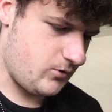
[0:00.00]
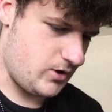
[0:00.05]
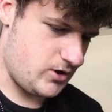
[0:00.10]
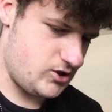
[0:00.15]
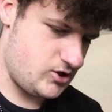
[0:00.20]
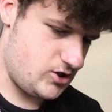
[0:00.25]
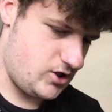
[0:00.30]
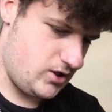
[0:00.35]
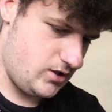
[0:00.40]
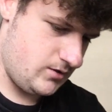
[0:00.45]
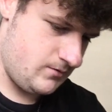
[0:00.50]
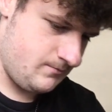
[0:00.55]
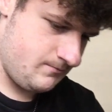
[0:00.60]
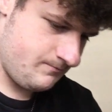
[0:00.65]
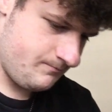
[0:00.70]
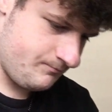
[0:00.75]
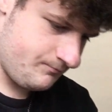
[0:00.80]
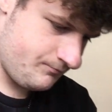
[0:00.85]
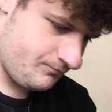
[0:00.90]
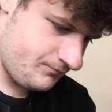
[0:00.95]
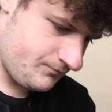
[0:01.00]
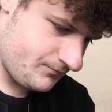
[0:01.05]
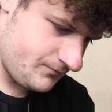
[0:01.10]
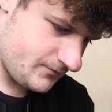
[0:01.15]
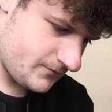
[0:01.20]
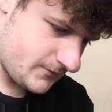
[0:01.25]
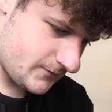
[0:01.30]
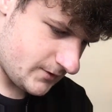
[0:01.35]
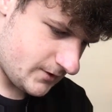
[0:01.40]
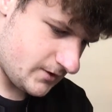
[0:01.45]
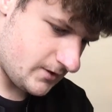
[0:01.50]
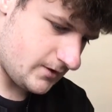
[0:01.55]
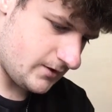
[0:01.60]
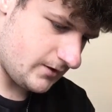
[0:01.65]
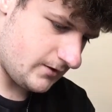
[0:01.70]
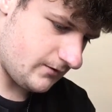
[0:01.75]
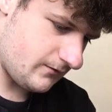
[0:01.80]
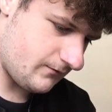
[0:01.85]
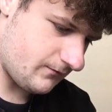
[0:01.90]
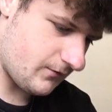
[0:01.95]
question
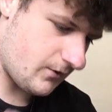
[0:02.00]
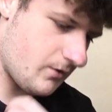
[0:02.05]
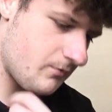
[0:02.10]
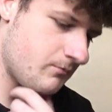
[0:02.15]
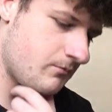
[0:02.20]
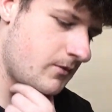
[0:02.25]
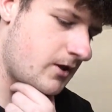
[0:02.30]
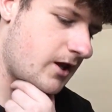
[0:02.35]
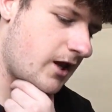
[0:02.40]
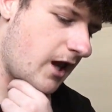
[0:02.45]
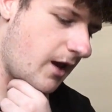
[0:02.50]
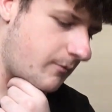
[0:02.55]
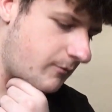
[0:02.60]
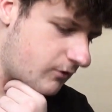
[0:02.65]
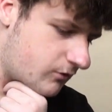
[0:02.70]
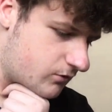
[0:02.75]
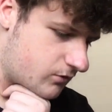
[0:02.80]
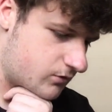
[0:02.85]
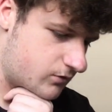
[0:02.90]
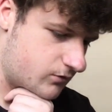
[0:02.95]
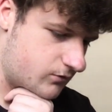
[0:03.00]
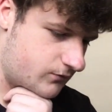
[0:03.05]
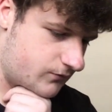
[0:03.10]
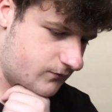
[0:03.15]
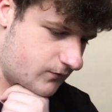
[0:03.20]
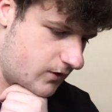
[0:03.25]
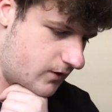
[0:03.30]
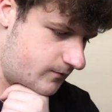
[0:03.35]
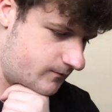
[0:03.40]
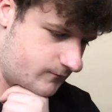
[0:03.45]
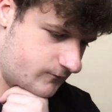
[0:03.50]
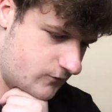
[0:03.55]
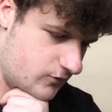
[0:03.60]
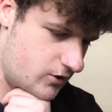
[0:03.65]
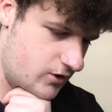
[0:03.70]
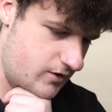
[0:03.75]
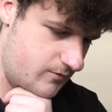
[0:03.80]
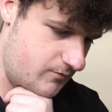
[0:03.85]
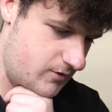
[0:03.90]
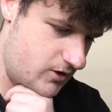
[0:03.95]
from Cameru from
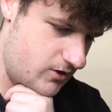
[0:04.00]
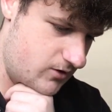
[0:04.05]
Furry.